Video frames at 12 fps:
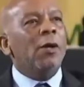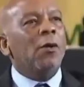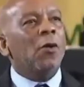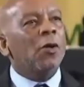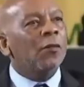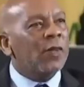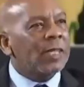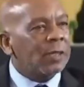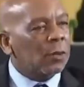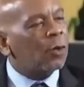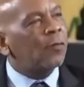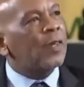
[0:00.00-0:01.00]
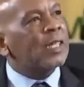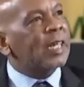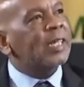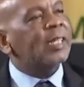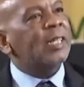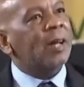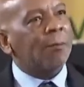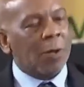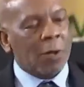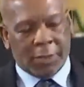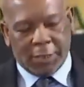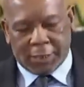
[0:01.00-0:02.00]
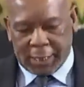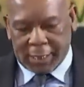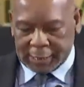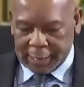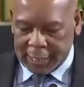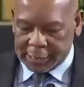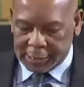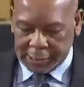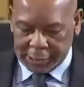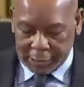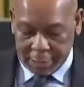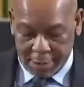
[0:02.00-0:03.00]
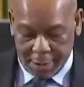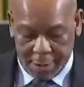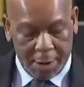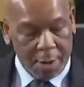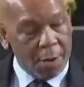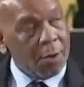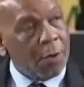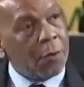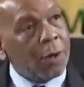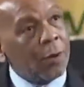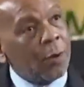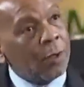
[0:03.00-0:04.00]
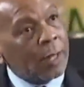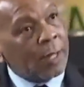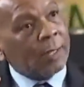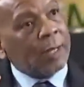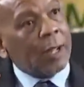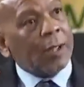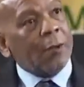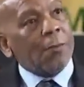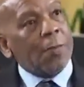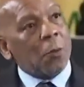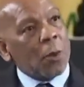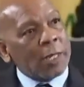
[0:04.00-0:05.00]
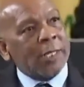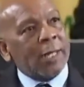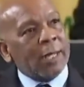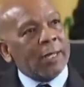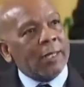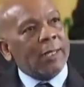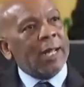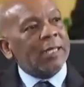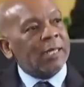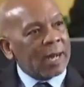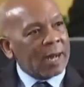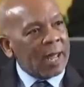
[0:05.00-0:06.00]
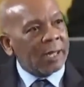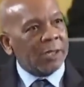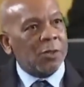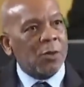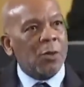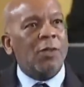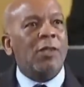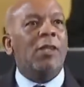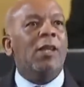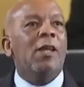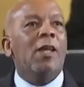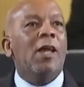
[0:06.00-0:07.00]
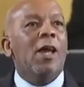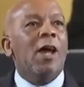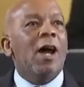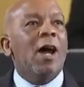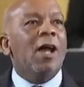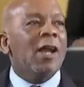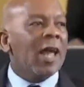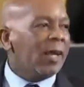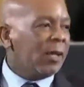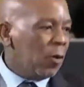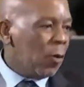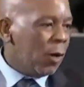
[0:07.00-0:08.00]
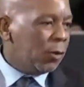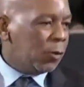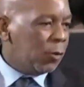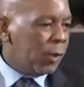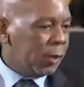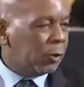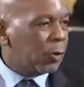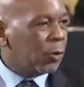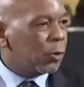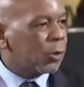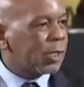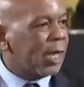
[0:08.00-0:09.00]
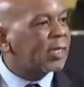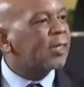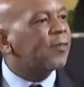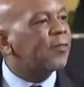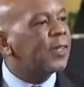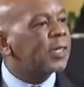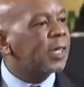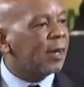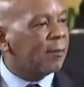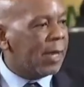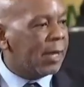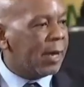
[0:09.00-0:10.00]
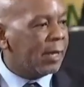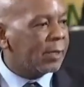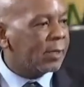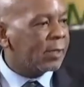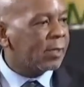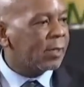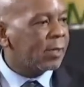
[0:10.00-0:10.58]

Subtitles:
conversation about the just transition? We know that the Western industrialized North are likely going to introduce artificial barriers